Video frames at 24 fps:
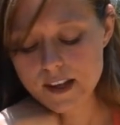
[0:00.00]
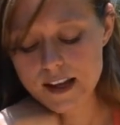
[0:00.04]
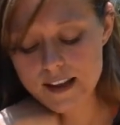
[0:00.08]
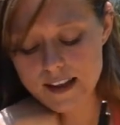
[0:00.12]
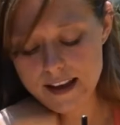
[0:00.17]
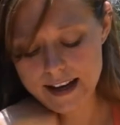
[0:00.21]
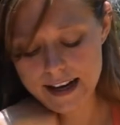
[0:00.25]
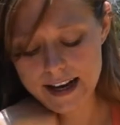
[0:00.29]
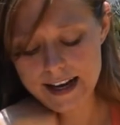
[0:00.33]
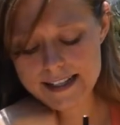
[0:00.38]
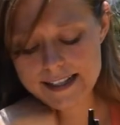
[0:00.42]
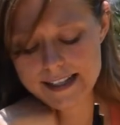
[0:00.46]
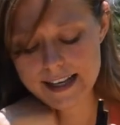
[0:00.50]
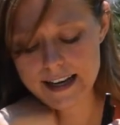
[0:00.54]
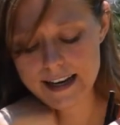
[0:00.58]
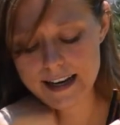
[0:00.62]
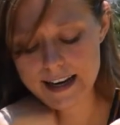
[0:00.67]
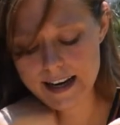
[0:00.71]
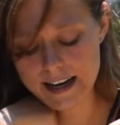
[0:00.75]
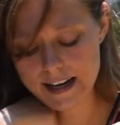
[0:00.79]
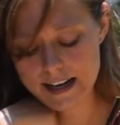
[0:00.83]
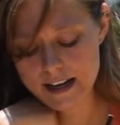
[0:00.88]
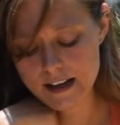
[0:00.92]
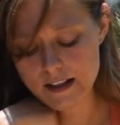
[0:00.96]
Like I said,
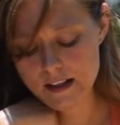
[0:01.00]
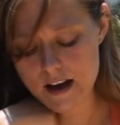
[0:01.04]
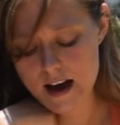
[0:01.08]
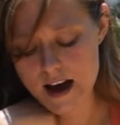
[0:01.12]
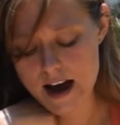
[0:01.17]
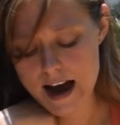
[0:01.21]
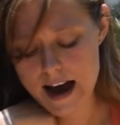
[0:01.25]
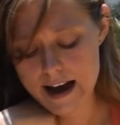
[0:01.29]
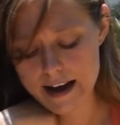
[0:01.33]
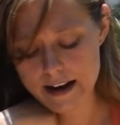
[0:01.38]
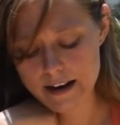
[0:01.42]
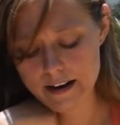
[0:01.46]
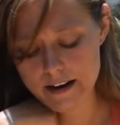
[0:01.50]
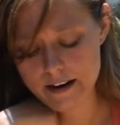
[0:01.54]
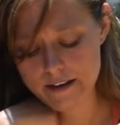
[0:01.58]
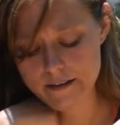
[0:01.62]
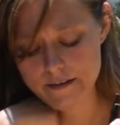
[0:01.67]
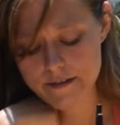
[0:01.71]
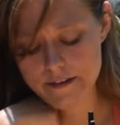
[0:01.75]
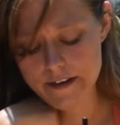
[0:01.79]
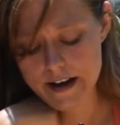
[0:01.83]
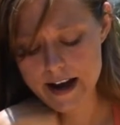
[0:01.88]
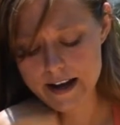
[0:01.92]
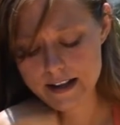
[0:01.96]
eating a lot higher
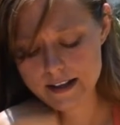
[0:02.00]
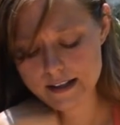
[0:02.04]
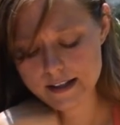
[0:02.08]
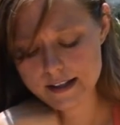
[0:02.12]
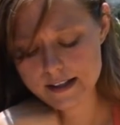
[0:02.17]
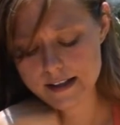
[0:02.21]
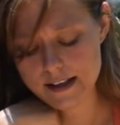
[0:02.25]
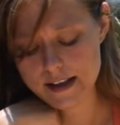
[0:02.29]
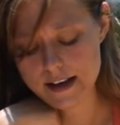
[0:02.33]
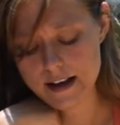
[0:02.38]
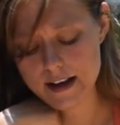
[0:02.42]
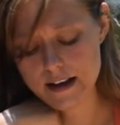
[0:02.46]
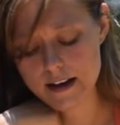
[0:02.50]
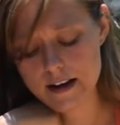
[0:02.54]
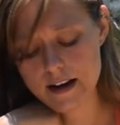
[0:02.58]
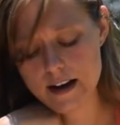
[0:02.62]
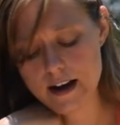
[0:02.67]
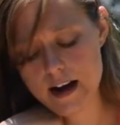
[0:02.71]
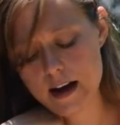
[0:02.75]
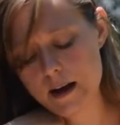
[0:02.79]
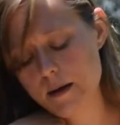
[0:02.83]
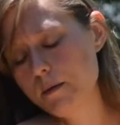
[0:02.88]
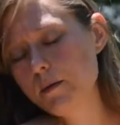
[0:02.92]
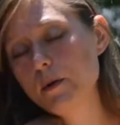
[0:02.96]
in fats than
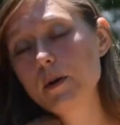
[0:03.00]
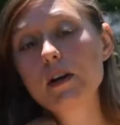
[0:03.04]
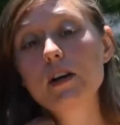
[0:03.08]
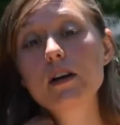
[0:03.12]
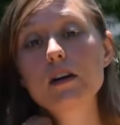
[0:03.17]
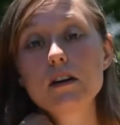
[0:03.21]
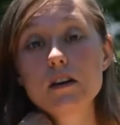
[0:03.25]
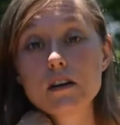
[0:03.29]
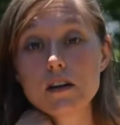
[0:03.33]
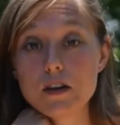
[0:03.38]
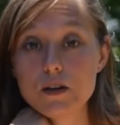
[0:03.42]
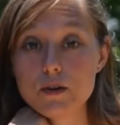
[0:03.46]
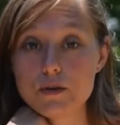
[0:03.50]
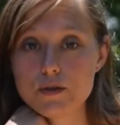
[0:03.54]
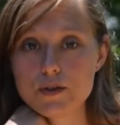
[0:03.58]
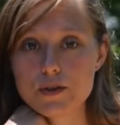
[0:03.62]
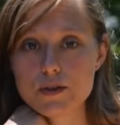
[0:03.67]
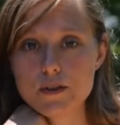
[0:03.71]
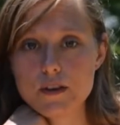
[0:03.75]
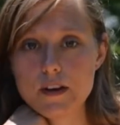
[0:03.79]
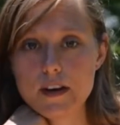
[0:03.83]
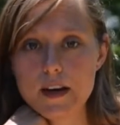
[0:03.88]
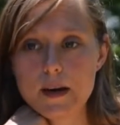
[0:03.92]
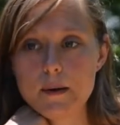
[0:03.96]
I would
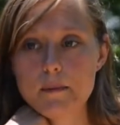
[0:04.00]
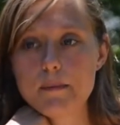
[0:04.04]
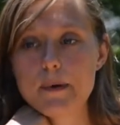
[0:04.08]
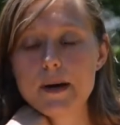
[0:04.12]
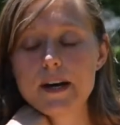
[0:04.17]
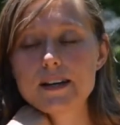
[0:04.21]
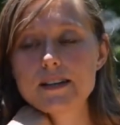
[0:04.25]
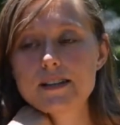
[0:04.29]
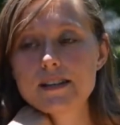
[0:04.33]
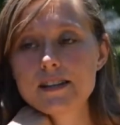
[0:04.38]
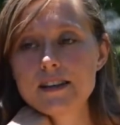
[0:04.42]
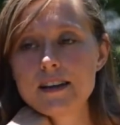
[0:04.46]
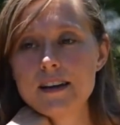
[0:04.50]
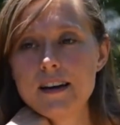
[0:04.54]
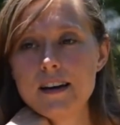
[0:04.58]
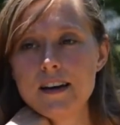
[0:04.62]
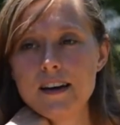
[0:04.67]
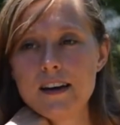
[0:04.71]
usually, but